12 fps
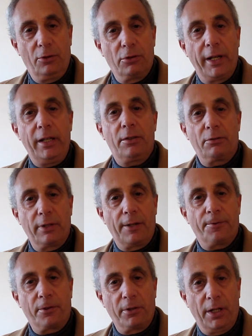great
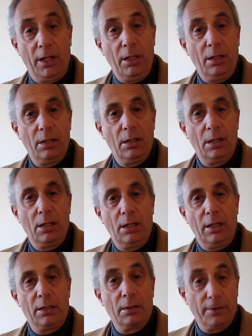referee
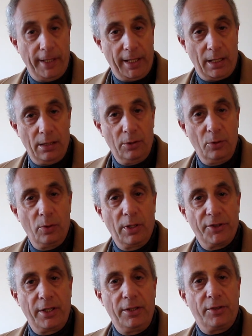in Nevada who
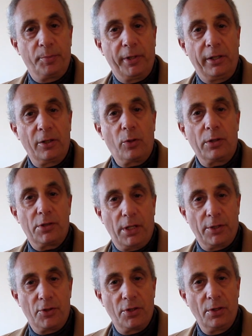was a Superior Court
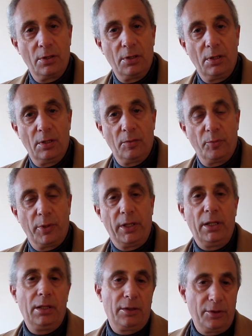judge, but
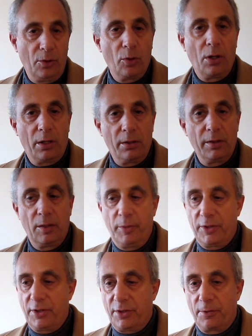he's no longer in the
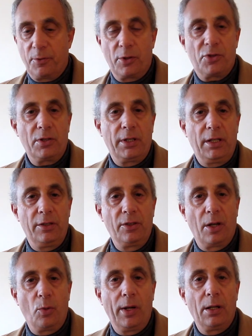business, unfortunately. He's
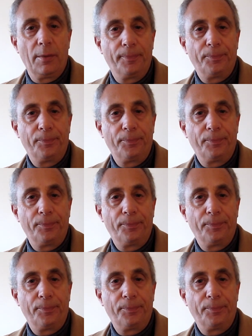not well.